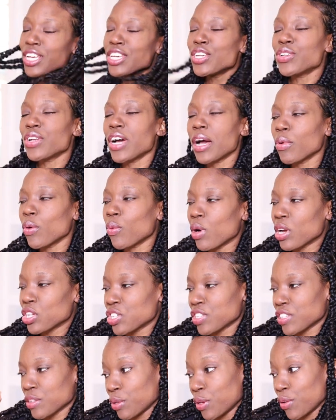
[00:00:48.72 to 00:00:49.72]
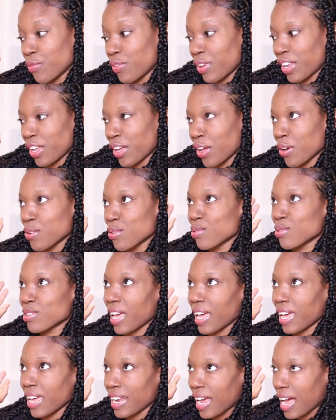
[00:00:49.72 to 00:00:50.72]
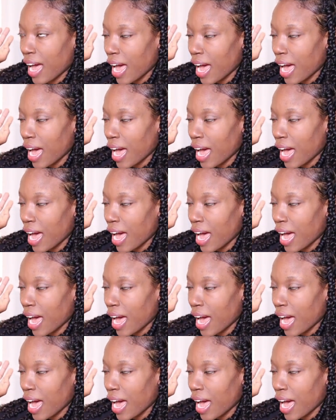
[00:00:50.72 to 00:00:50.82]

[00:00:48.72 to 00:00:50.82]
You know, I've been watching some of your videos and